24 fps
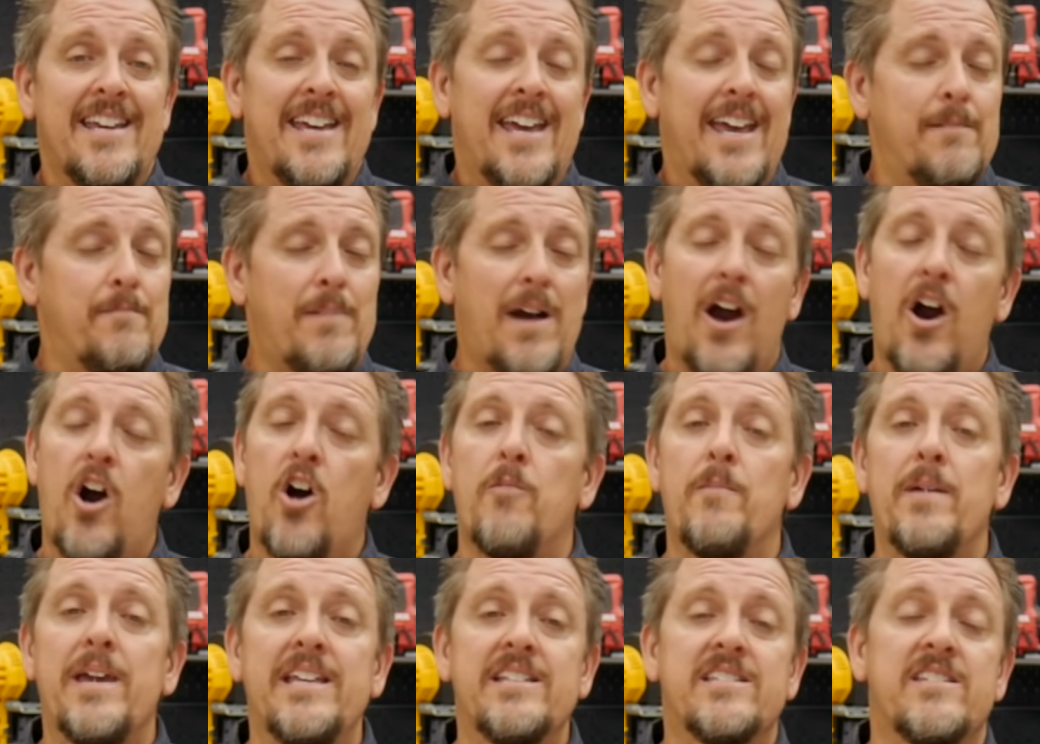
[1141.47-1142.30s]
And by all
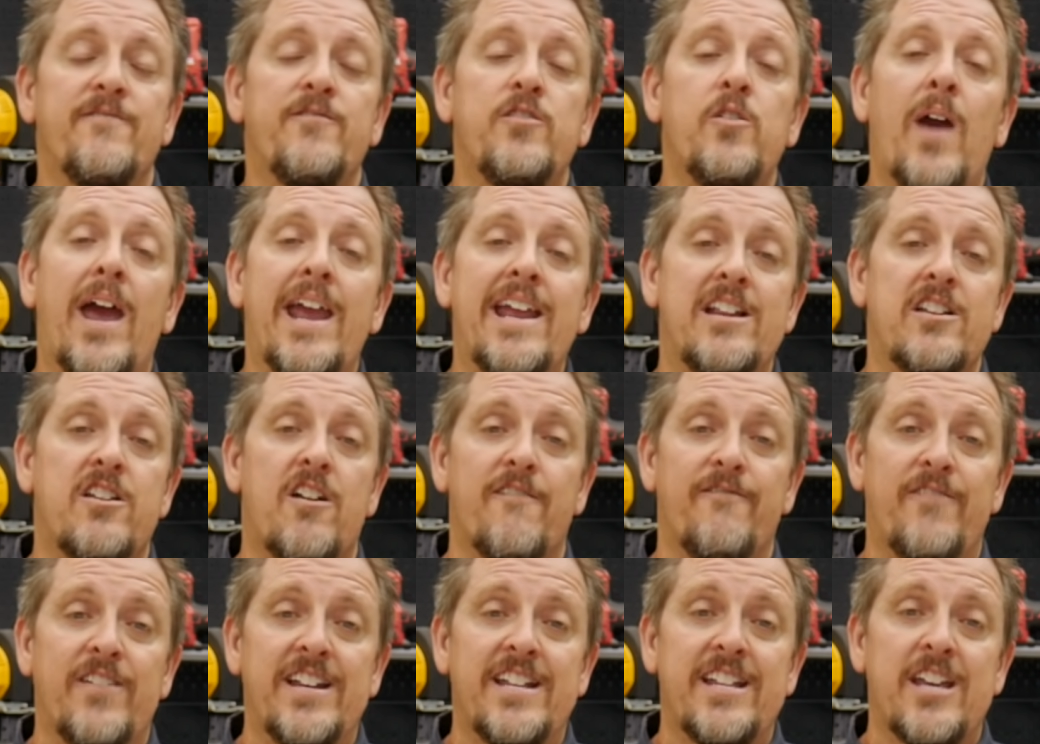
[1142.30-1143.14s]
means, if you hated our
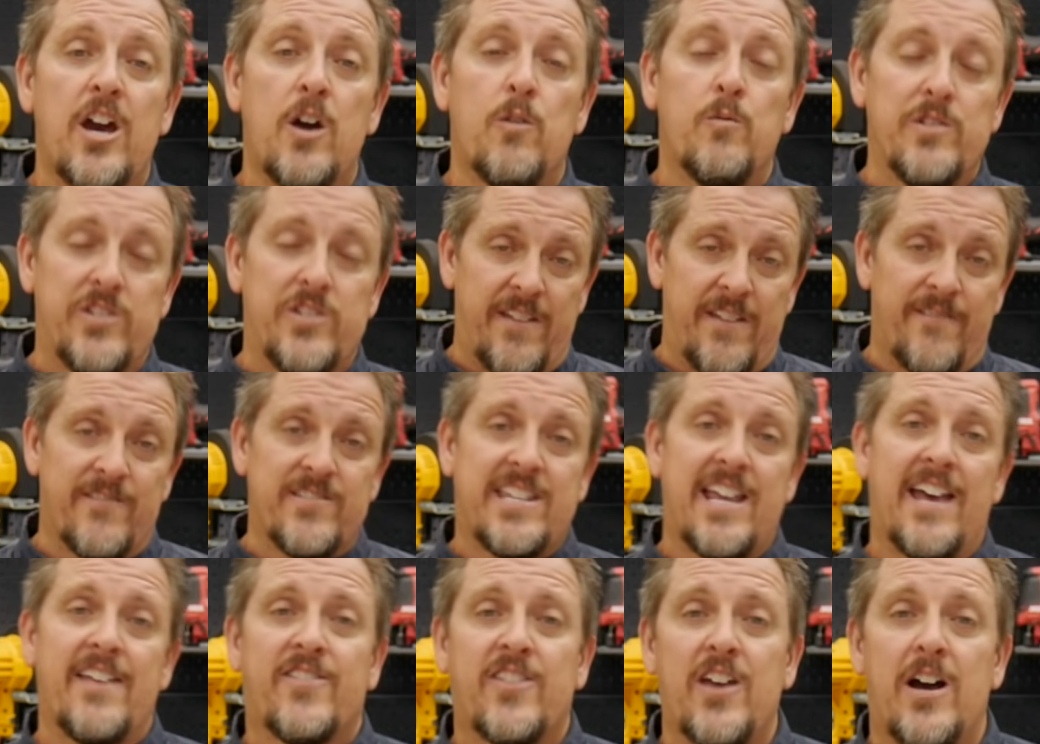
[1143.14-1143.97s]
video, would us
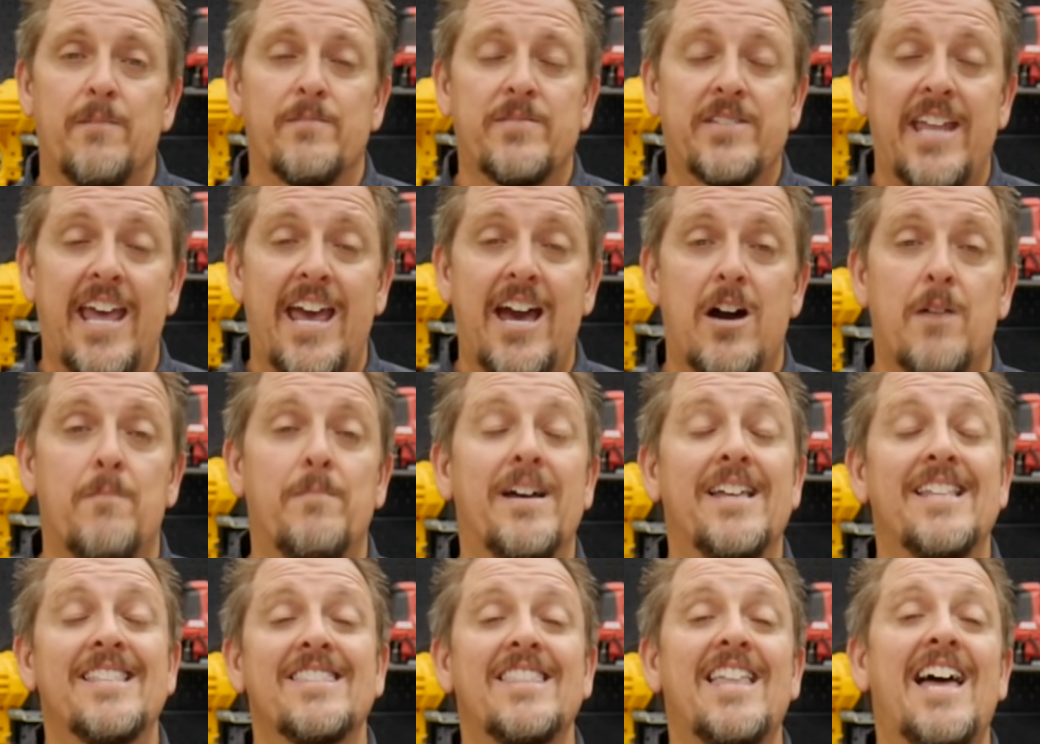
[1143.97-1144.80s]
that thumbs down?
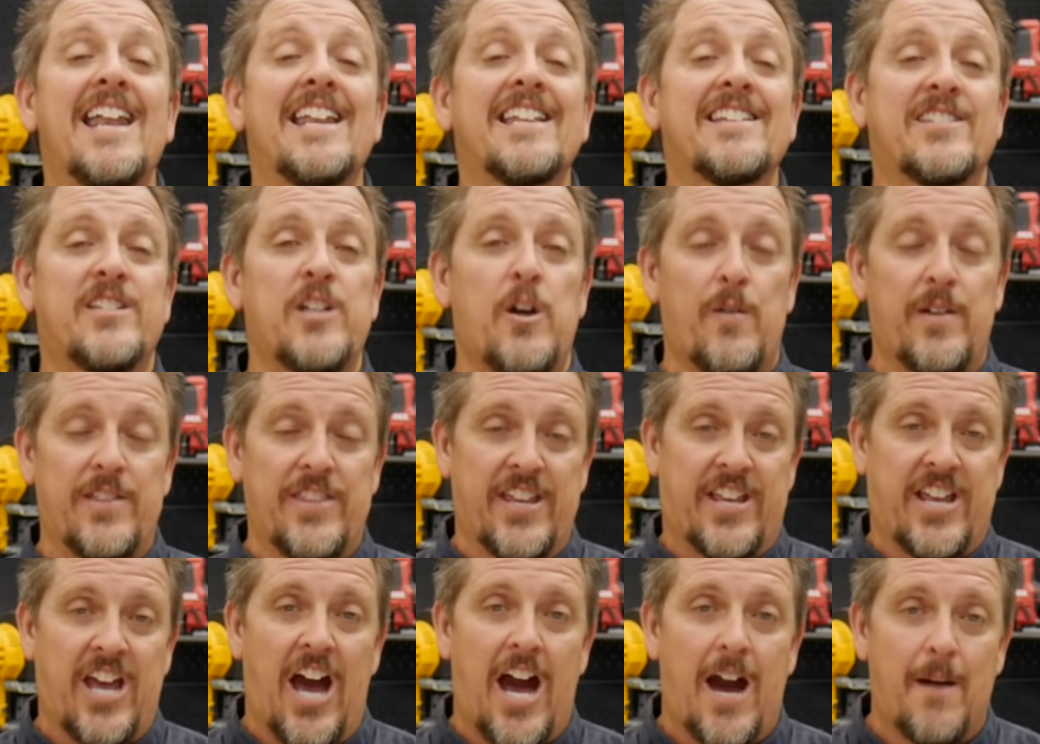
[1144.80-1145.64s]
But let us know in the
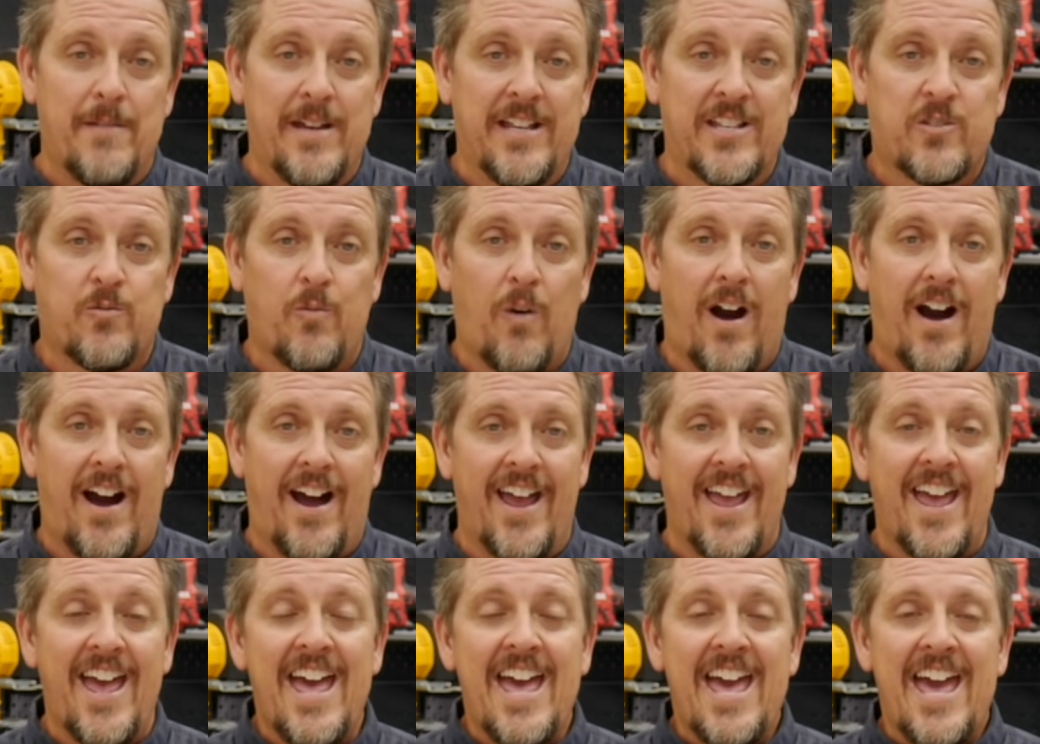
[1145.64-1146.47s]
comments
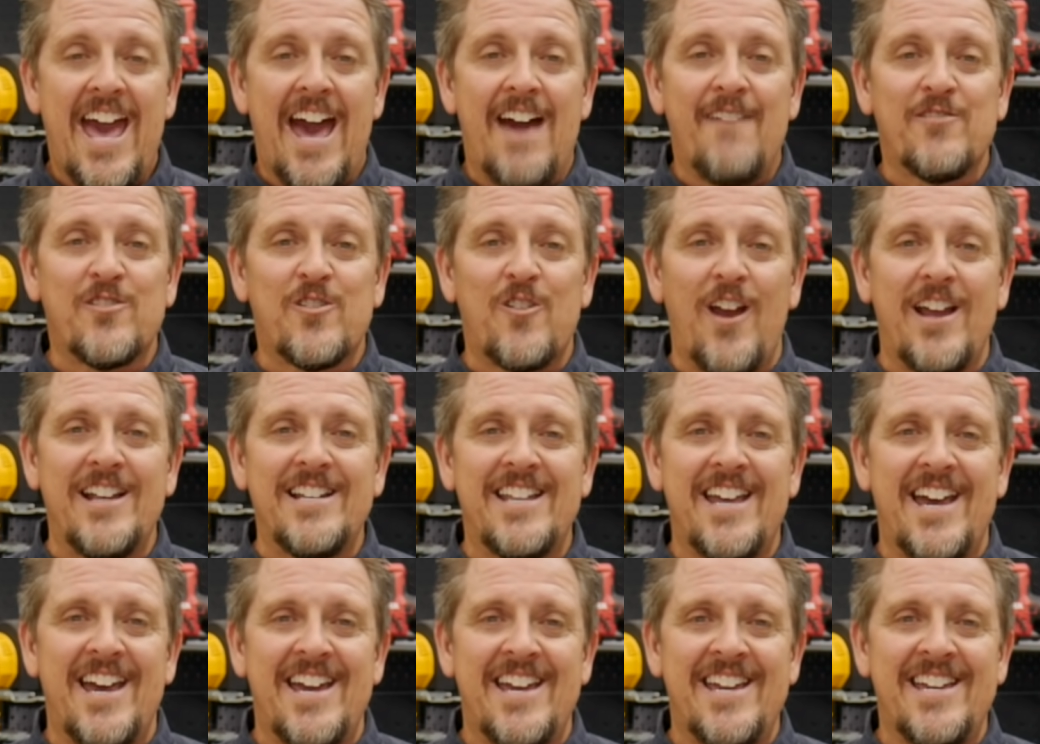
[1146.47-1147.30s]
why. Have a great
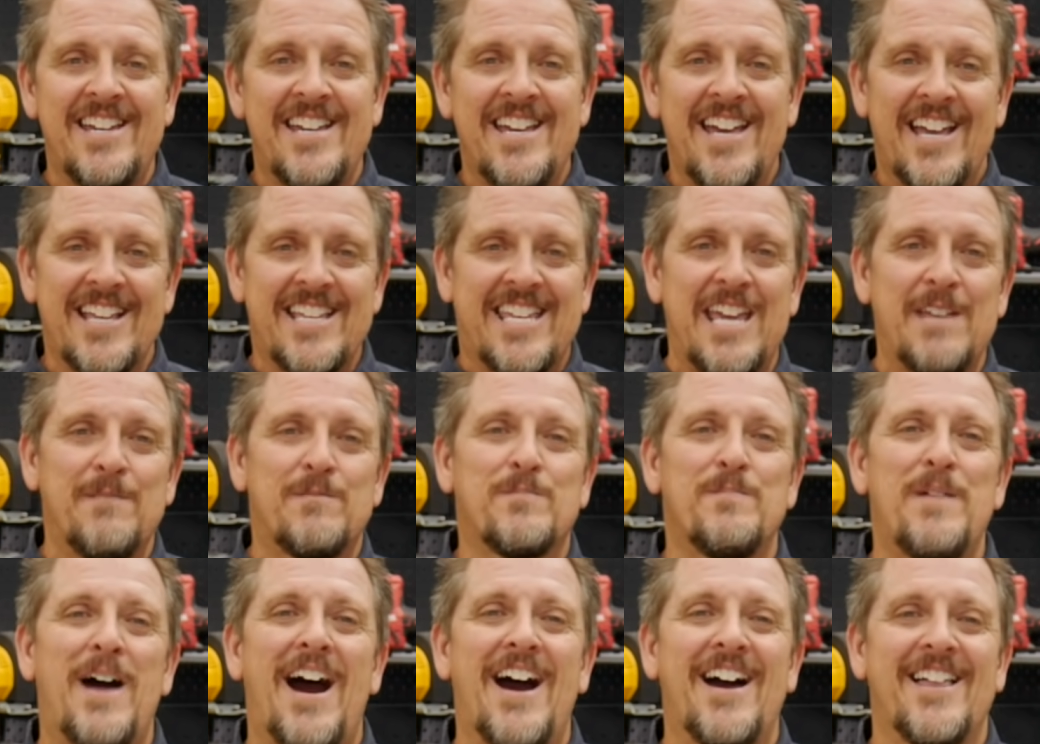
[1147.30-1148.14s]
day and keep
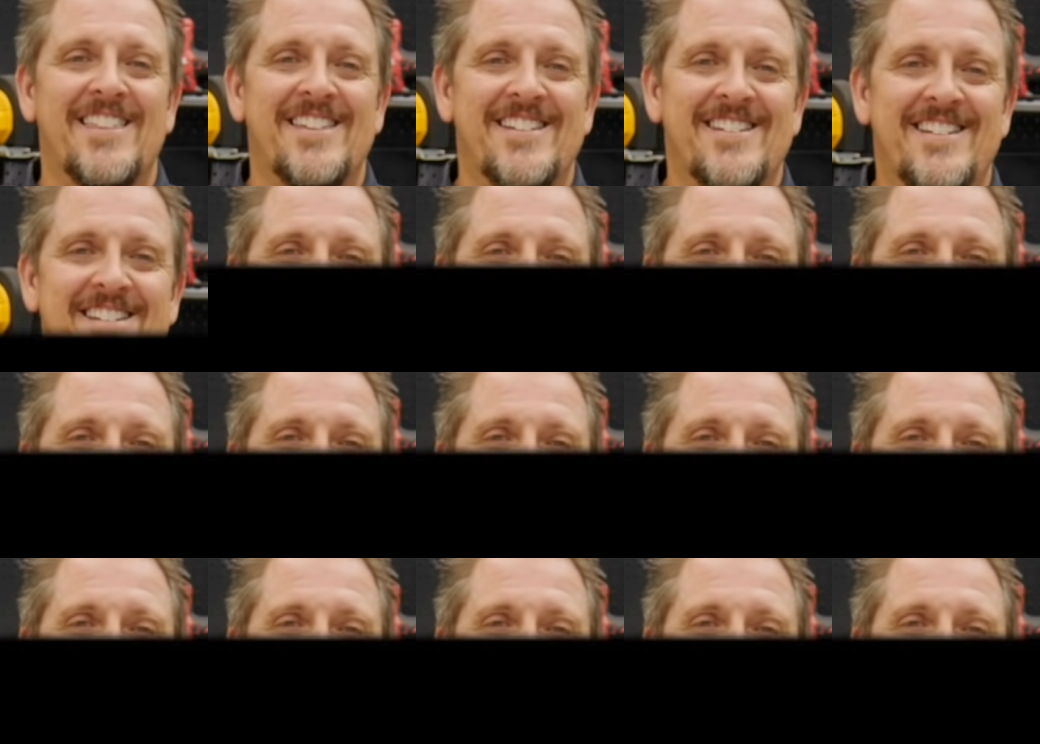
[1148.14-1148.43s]
smiling.